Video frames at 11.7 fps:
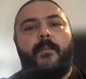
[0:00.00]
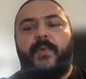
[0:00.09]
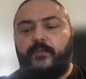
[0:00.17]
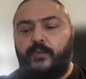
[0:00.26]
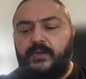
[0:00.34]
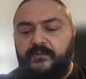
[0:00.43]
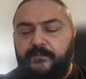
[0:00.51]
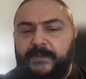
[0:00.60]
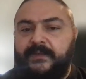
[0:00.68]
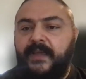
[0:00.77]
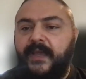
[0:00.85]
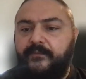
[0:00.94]
But what if we
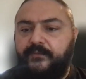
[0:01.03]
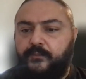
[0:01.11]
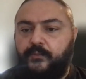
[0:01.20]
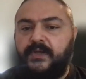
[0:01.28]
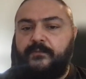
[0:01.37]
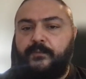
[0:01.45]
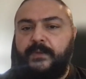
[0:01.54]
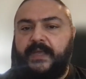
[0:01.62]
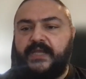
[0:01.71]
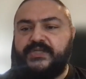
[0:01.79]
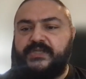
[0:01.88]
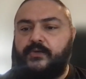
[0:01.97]
didn't have to? What if we
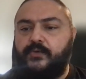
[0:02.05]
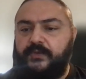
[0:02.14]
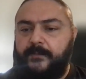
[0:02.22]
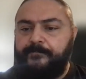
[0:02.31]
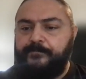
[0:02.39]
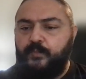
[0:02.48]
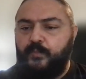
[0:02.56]
actually could